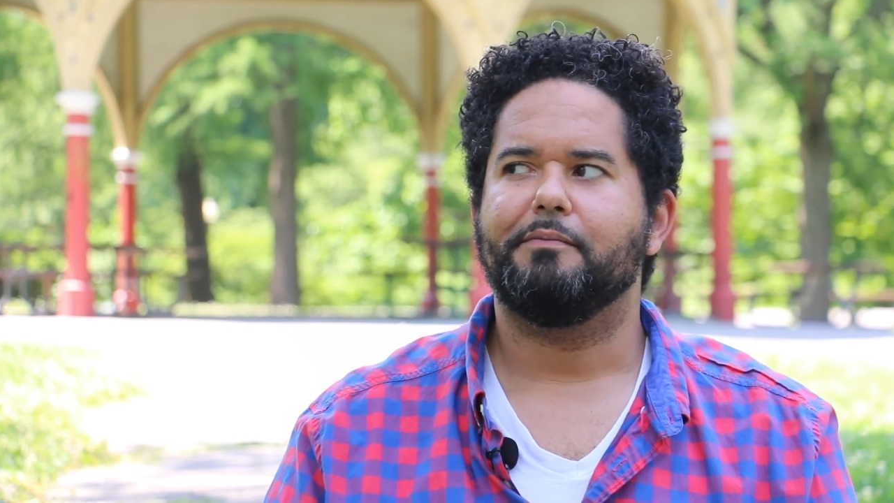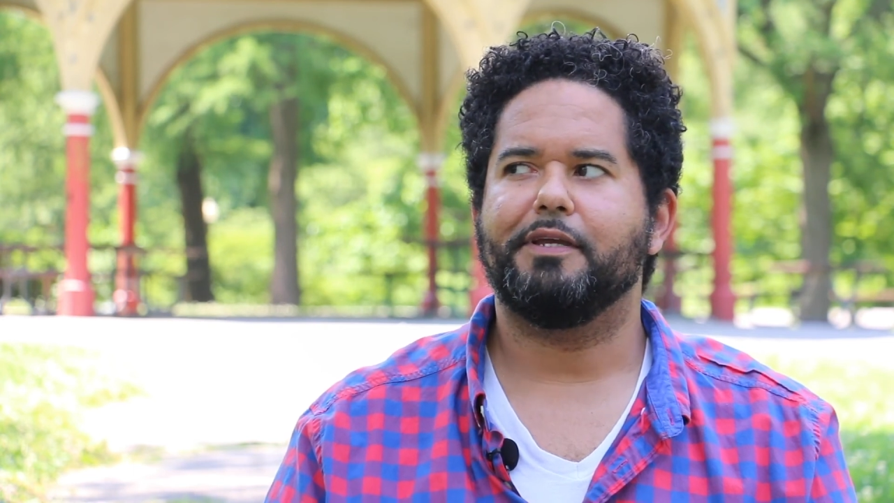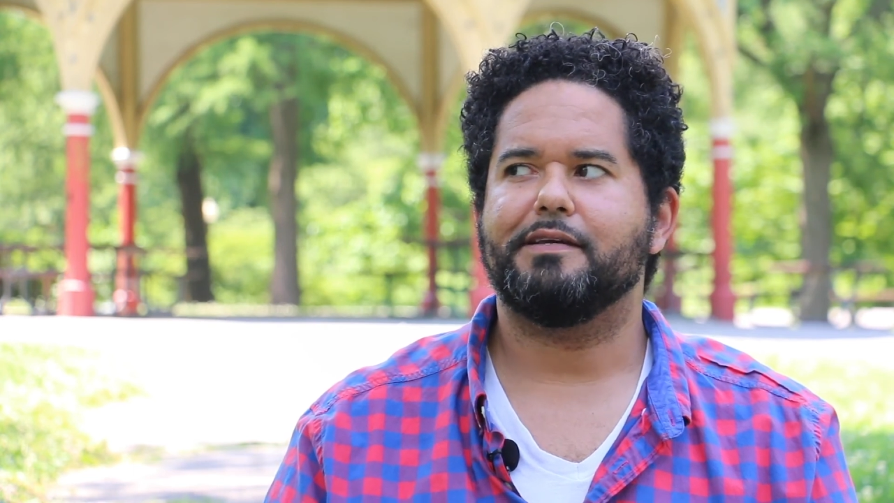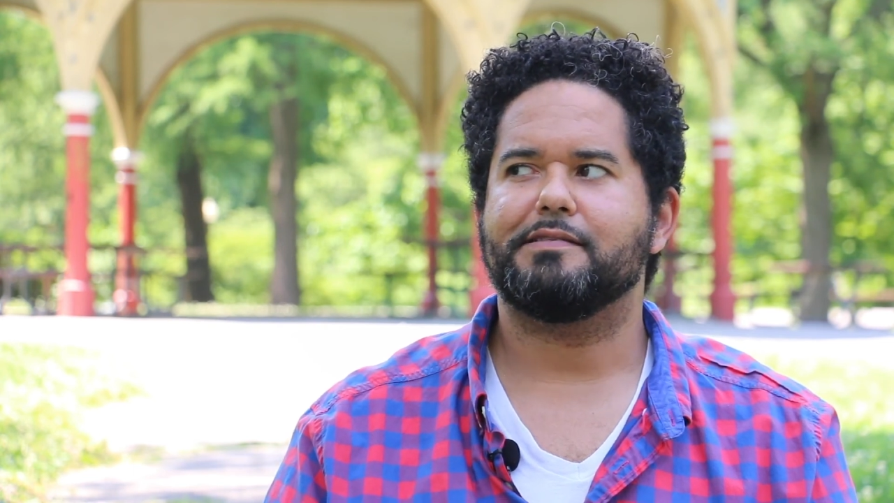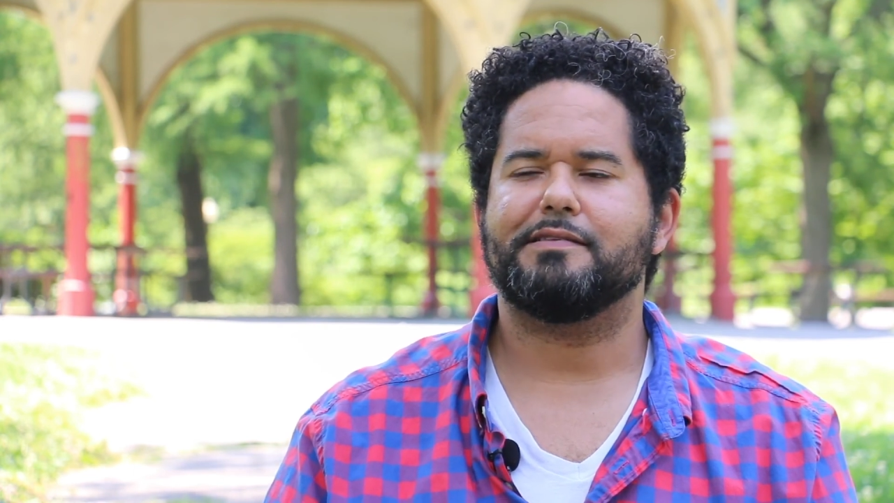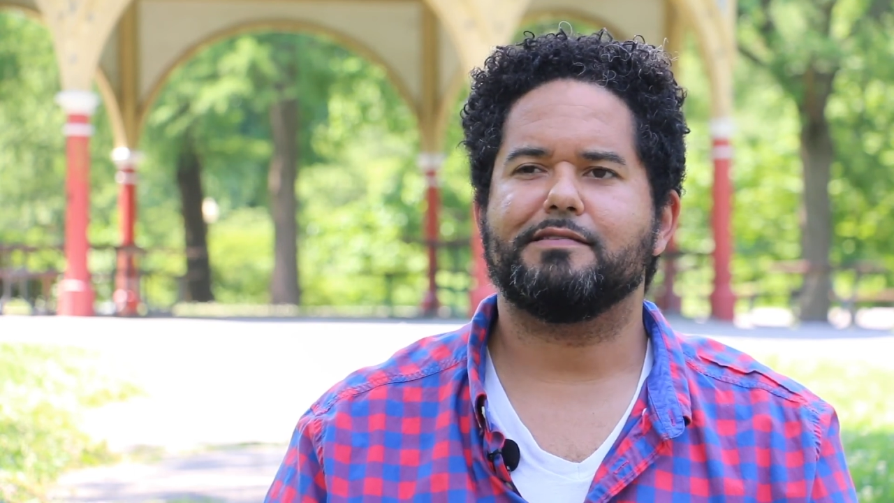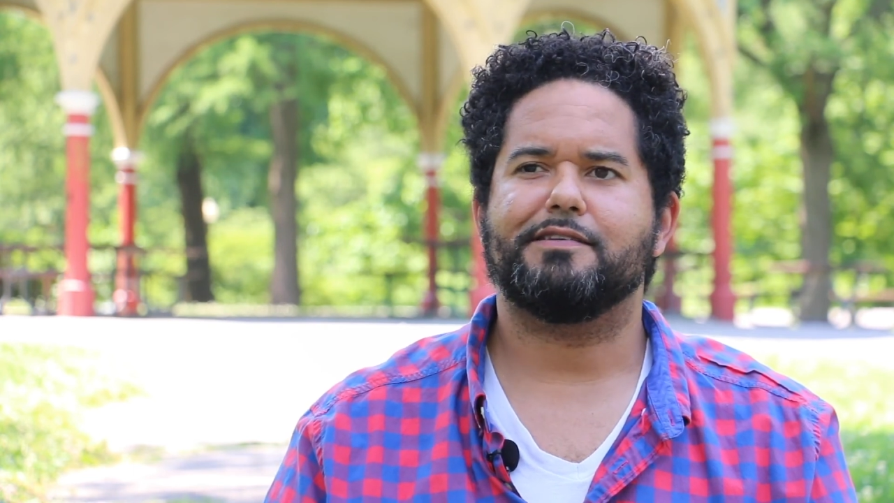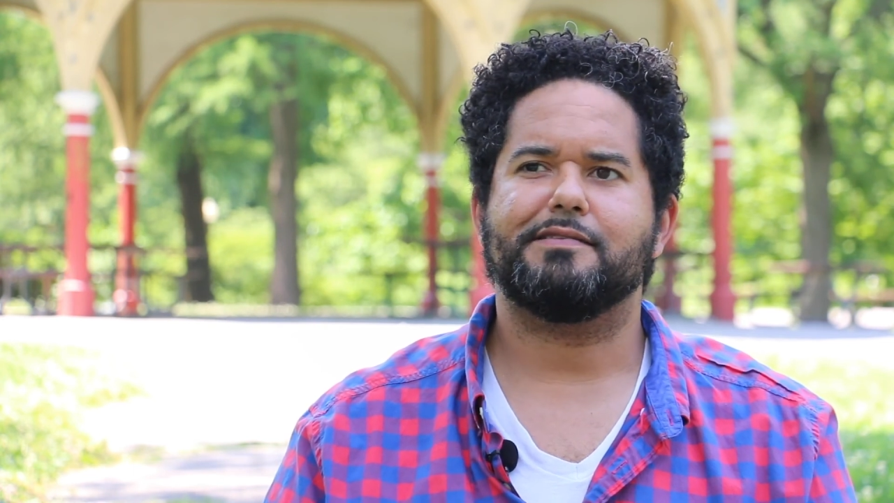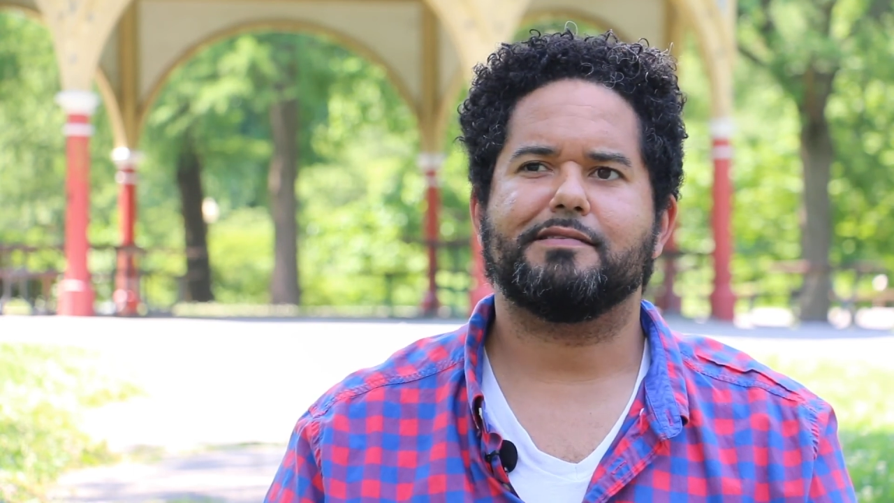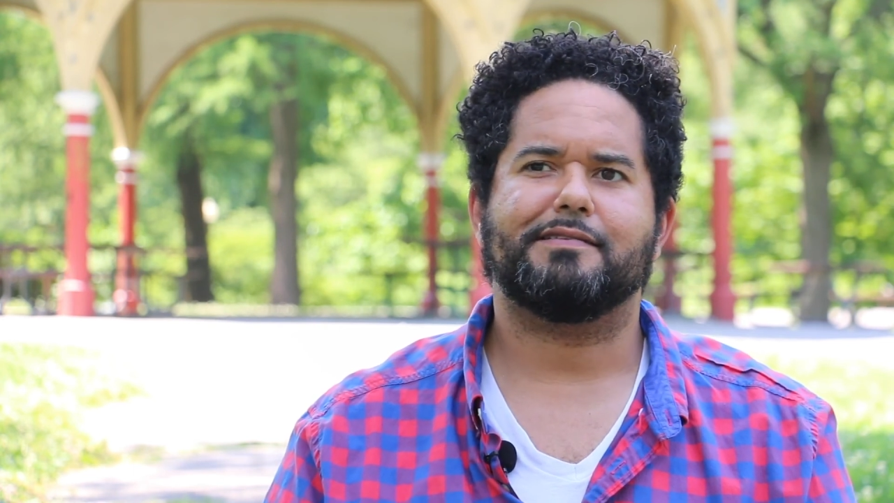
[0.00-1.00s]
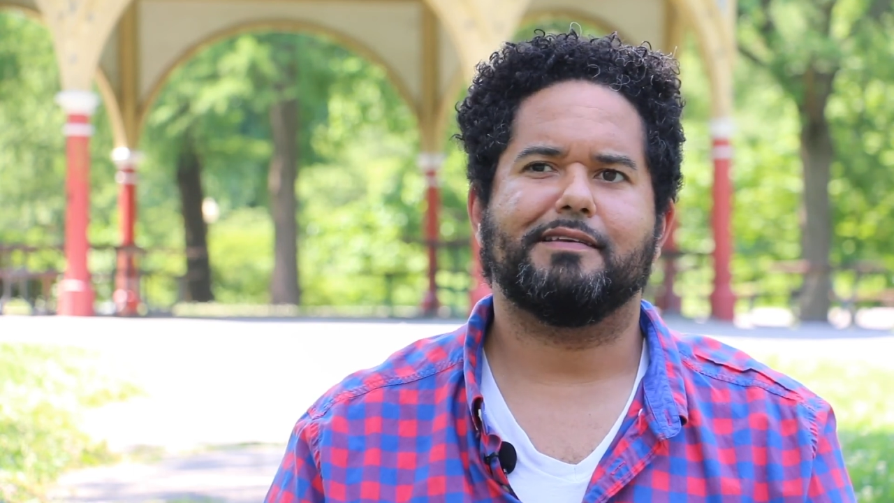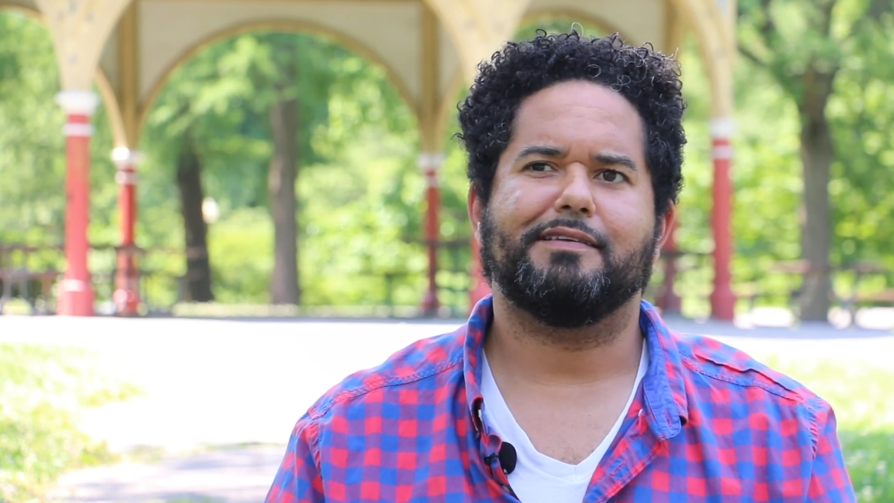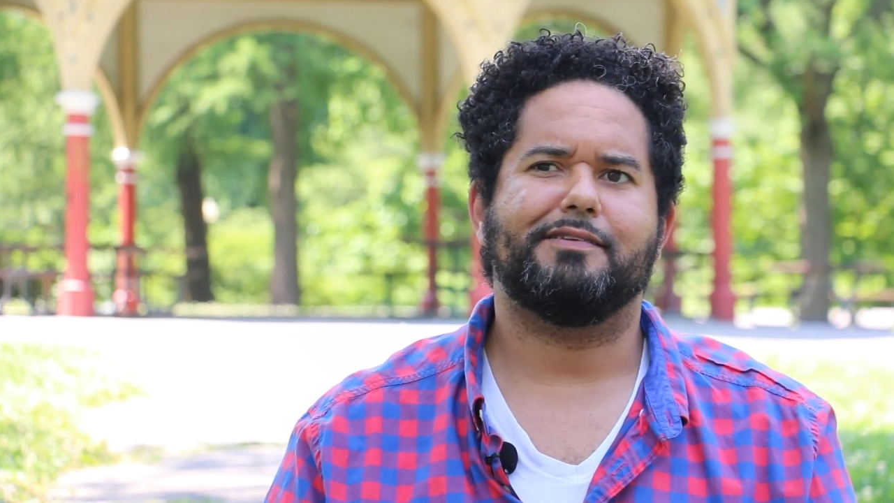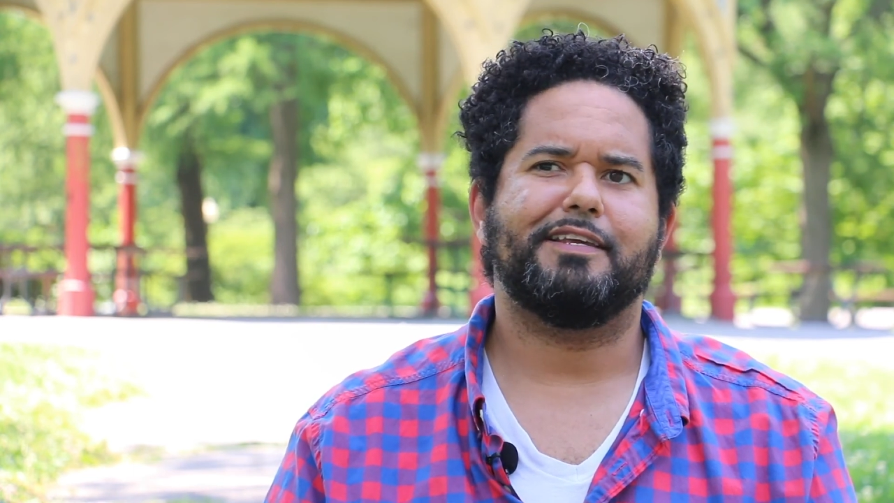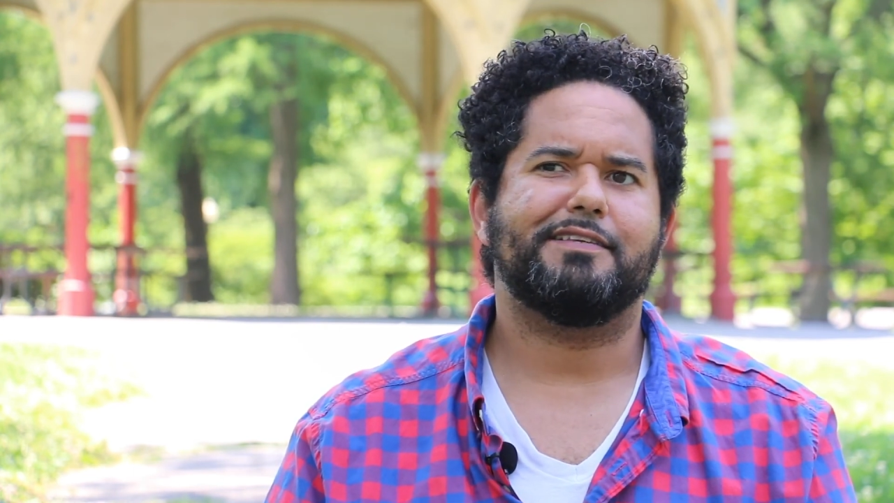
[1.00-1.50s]
because it's just,
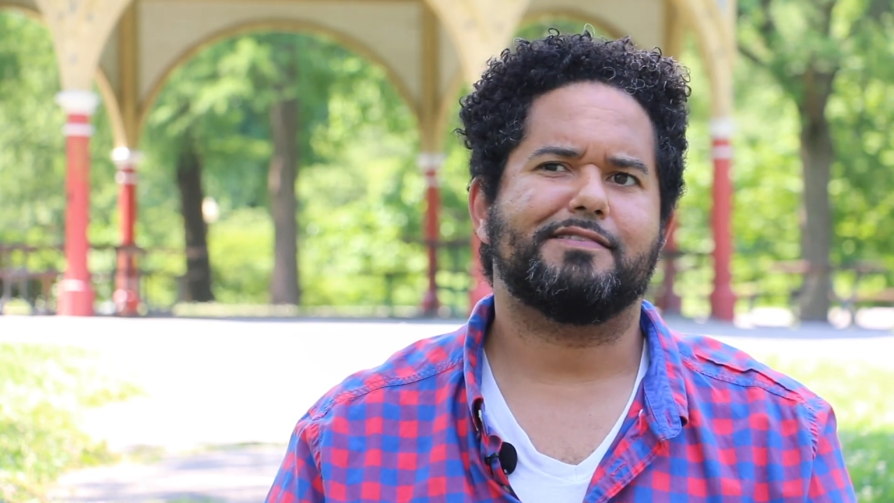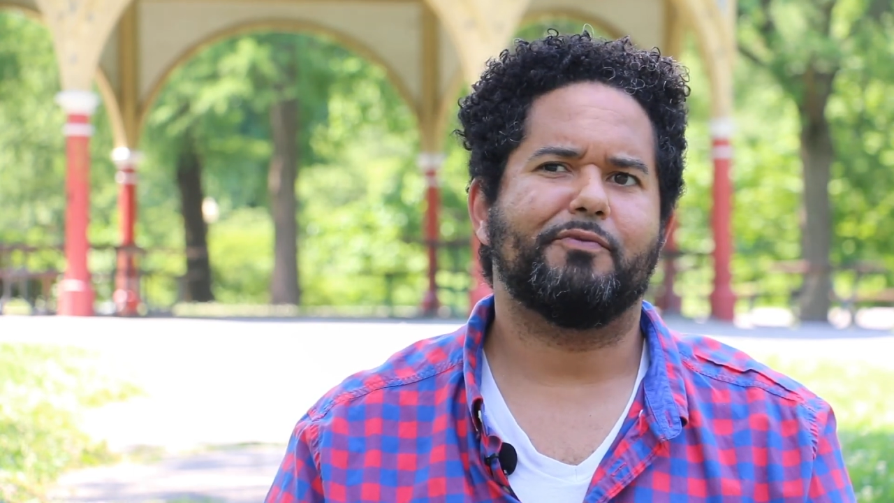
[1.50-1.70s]
it's